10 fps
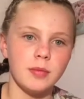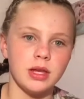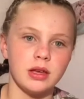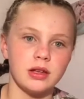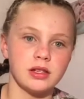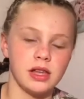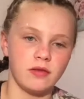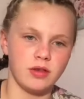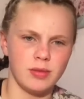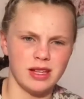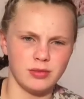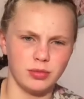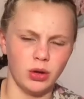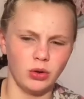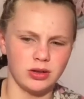because if you mess up
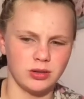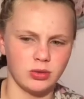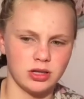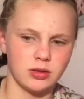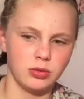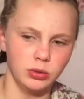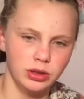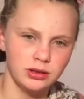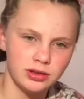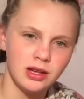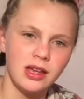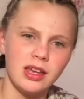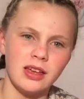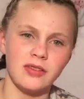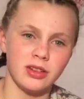bowls, like what's the point
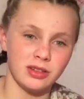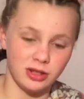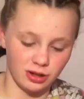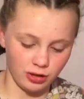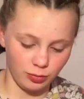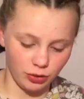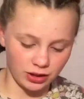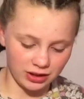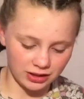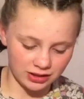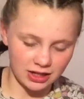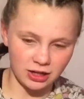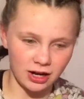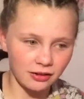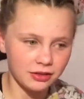if you're going to put it in a container
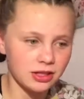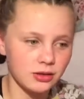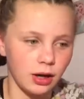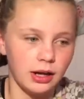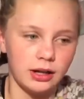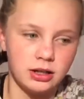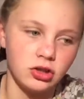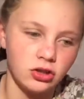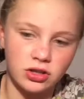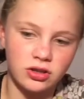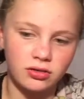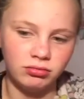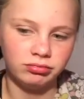after. So I like to just